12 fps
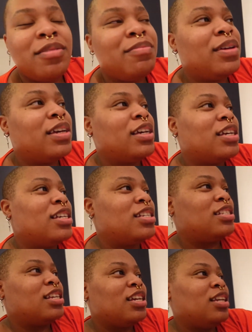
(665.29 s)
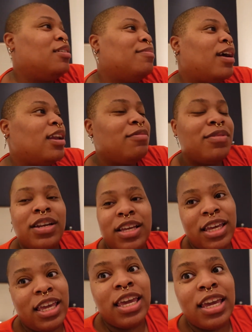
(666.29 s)
because anybody with a
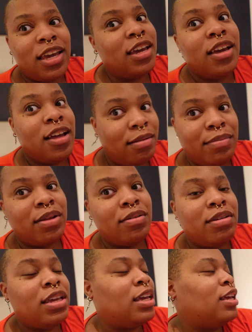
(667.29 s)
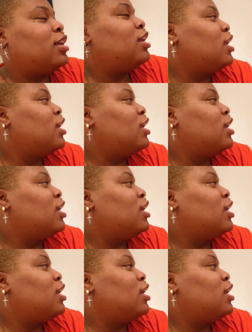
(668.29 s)
key can come on in.